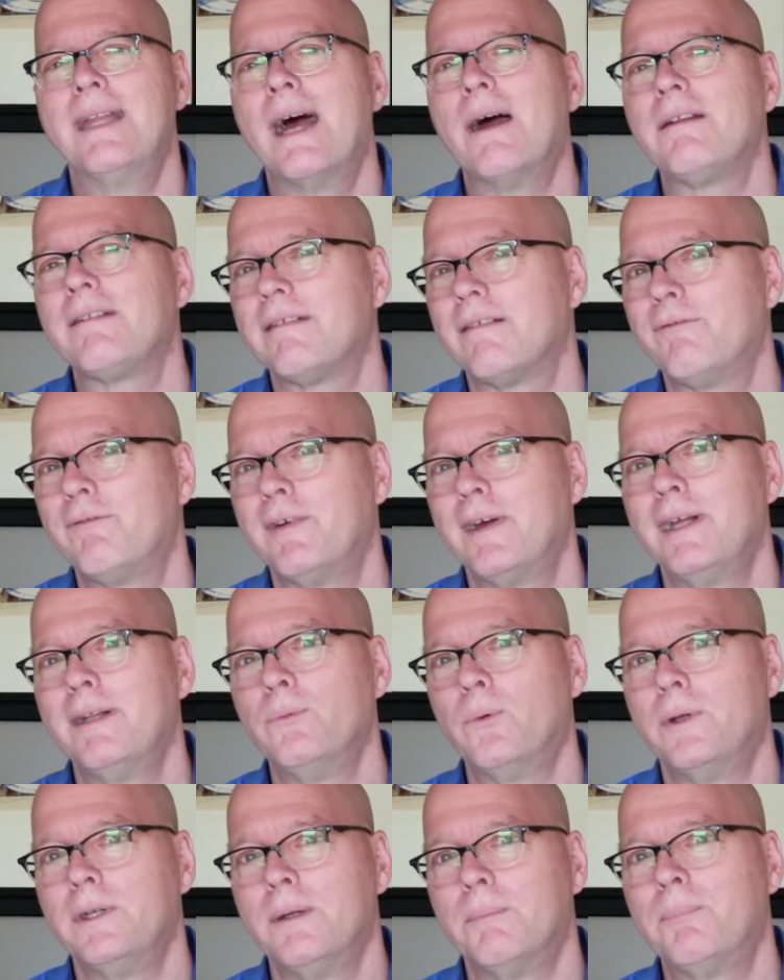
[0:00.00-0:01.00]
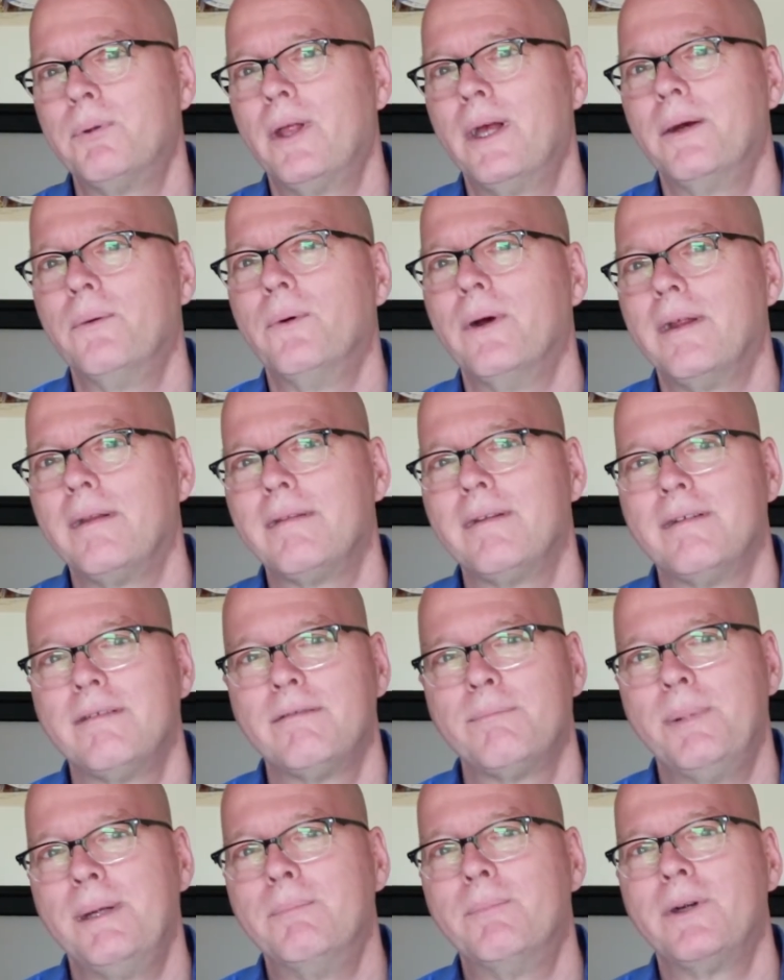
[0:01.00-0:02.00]
that's a fun one to play with,
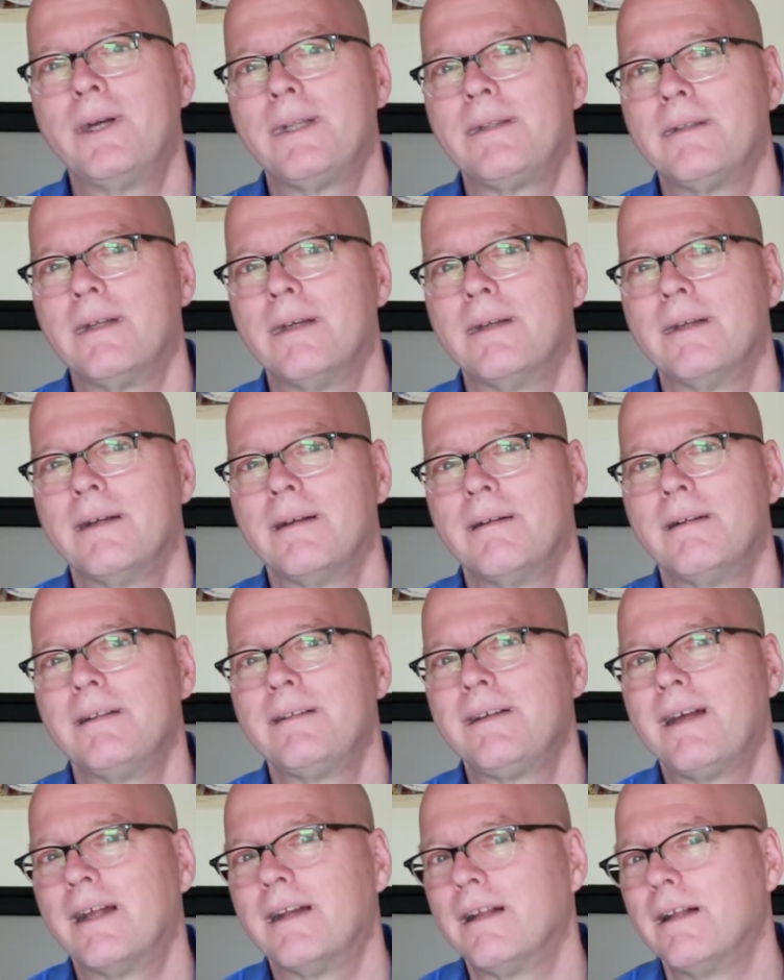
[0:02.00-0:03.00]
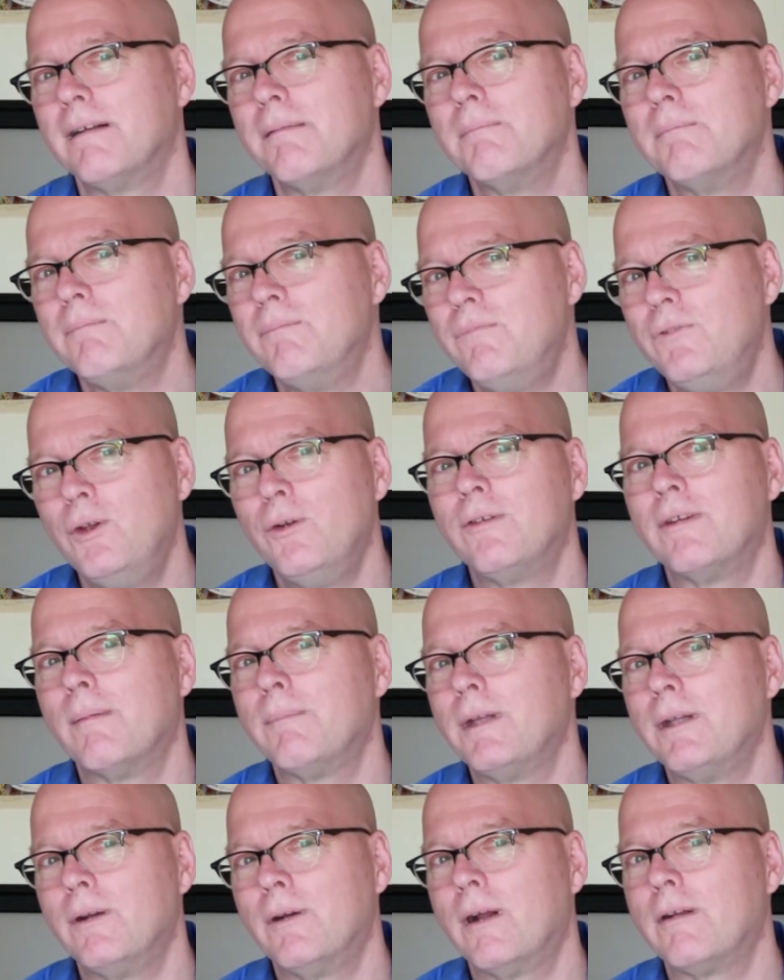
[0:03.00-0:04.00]
is people get to kind of do
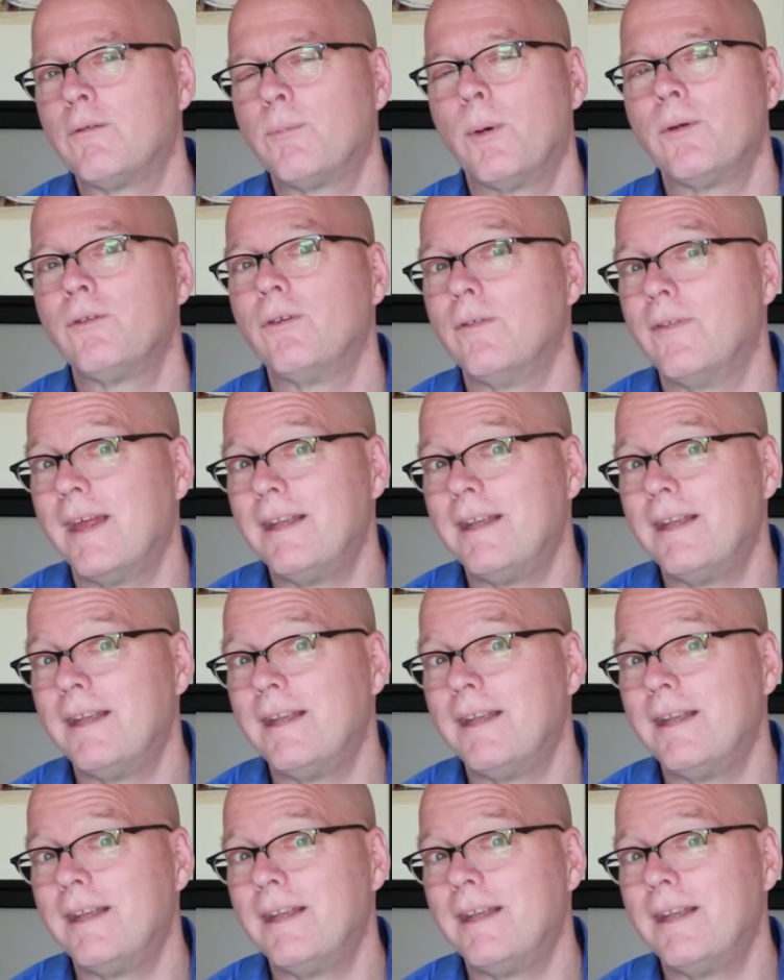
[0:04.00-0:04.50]
something they're not supposed to.